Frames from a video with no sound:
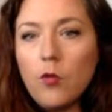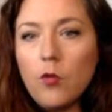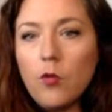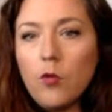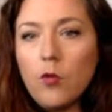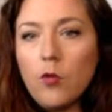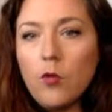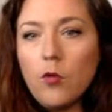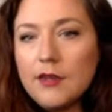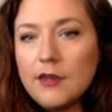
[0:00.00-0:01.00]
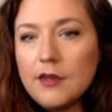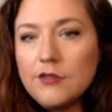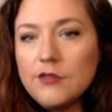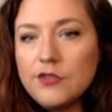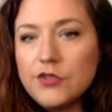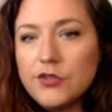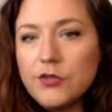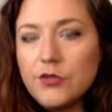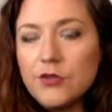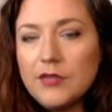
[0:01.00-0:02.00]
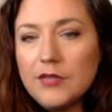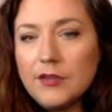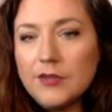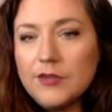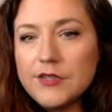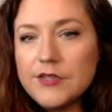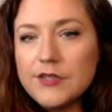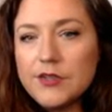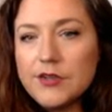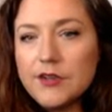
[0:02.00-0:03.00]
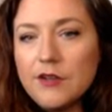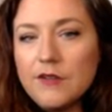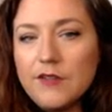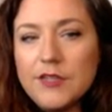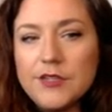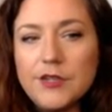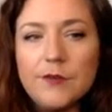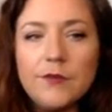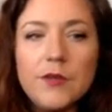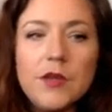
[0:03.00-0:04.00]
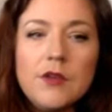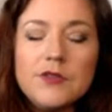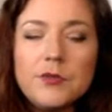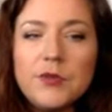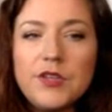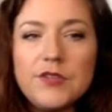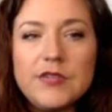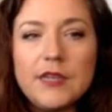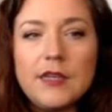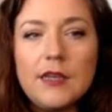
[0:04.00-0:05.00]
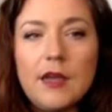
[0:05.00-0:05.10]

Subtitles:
And then 2 liters is your V2. So when you set it up